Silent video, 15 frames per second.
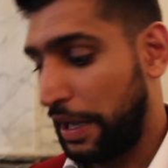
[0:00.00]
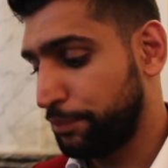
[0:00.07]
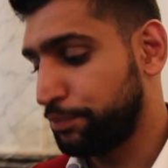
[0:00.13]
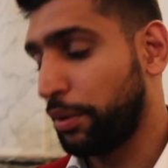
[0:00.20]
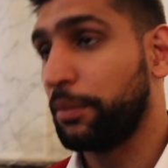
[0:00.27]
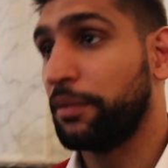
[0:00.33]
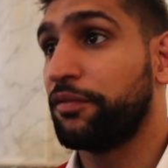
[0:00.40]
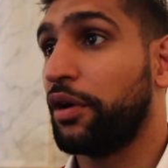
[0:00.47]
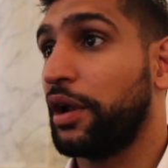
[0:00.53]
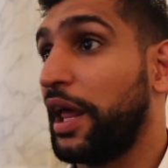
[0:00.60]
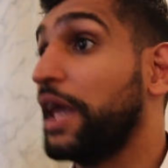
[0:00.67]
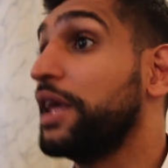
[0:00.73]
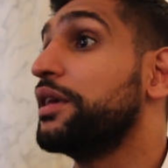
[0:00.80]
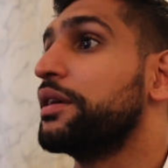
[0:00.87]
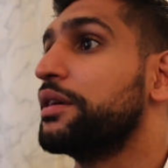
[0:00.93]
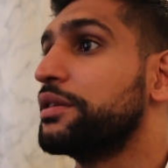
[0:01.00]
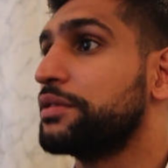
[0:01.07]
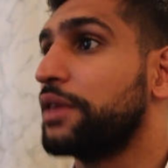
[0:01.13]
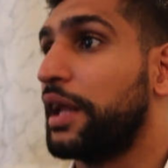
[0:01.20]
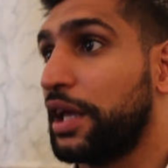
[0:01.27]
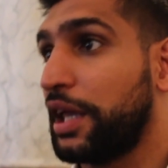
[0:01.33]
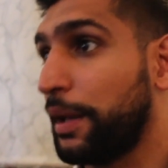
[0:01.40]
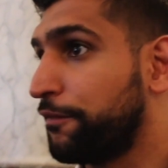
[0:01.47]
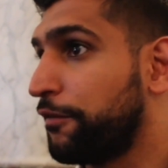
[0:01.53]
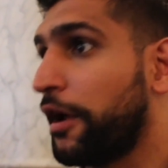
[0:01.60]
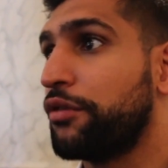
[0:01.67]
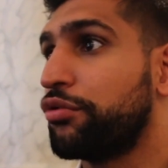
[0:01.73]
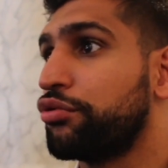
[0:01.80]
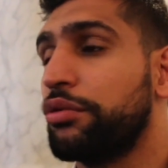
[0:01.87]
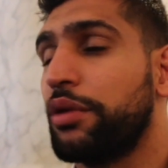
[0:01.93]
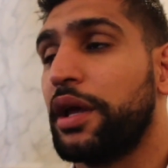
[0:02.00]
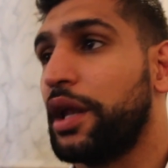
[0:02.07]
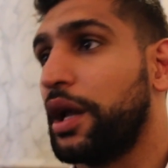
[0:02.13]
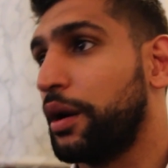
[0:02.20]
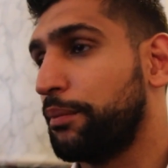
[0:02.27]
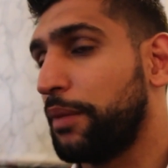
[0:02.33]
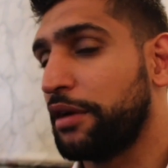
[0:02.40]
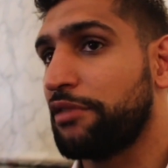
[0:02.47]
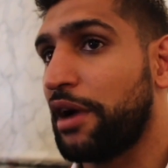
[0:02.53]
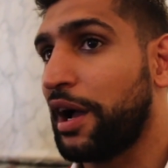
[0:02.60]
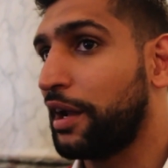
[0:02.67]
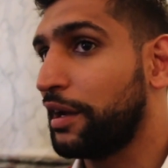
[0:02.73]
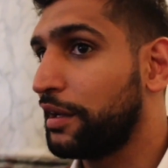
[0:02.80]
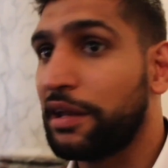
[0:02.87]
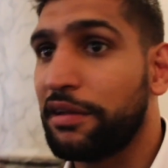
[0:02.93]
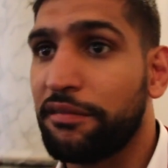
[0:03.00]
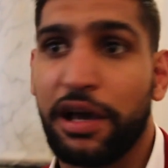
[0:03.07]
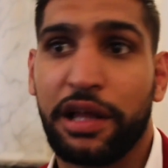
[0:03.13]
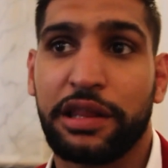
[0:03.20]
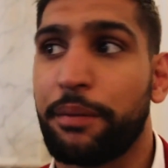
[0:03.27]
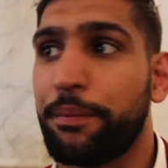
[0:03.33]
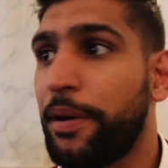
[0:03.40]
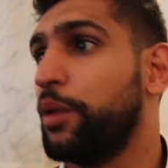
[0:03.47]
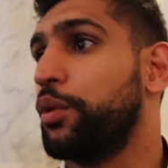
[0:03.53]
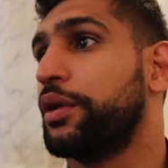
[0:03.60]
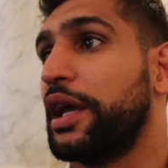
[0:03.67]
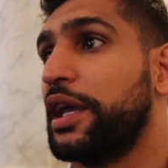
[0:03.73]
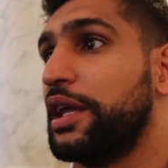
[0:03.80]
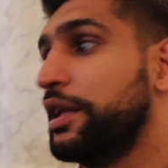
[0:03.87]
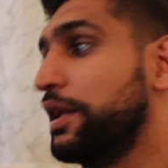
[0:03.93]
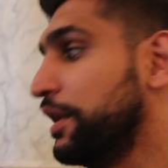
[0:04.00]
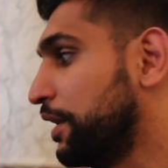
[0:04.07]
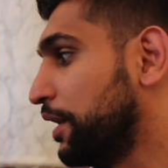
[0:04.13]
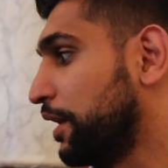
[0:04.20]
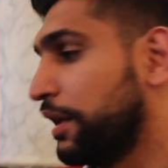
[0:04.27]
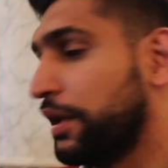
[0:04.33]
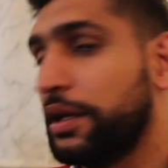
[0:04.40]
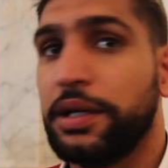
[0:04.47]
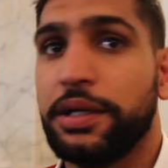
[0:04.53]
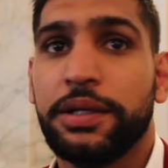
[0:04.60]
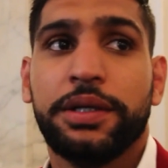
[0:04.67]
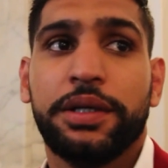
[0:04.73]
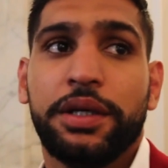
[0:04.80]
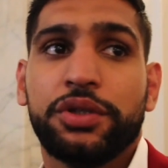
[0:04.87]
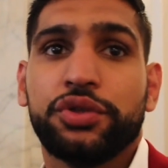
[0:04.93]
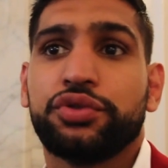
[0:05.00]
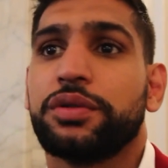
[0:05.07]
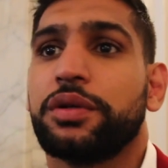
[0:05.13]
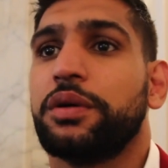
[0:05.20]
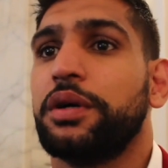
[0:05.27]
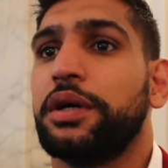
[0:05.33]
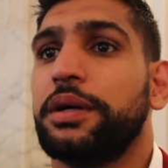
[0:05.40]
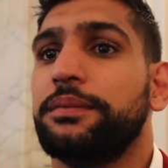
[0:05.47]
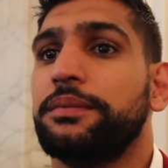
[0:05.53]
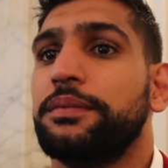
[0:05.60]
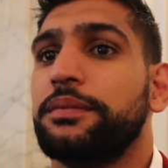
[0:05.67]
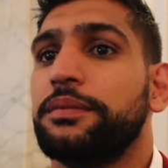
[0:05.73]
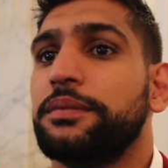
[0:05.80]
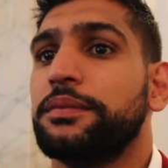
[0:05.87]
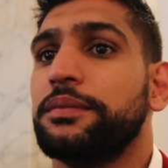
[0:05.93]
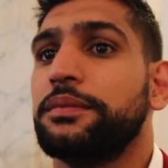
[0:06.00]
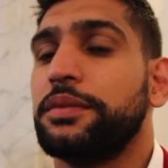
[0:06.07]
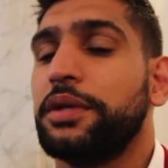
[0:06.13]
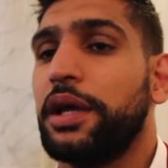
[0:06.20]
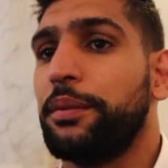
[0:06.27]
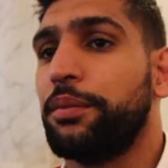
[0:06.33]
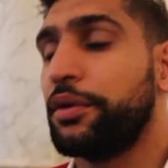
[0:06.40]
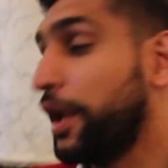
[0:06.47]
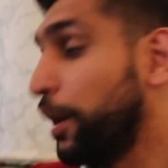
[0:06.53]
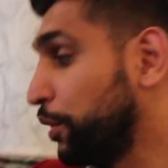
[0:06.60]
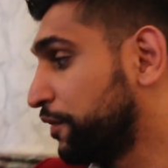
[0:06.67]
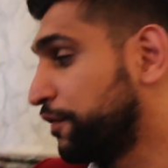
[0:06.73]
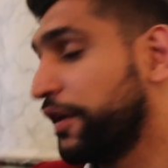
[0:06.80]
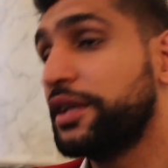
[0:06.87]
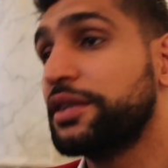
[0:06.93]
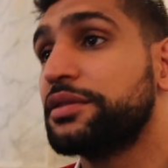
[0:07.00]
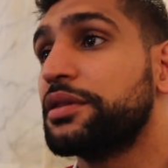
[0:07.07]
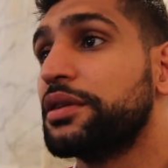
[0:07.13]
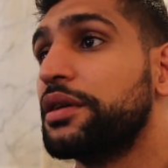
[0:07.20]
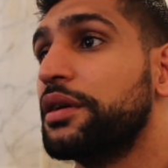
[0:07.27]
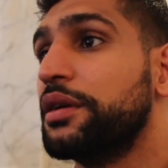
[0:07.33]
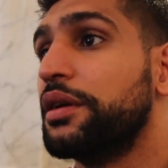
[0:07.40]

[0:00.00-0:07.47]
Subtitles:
the hand problem for like 8 years, and I kept fighting through it, and my right hand never had the power that it needed in it. So, but now it's fixed.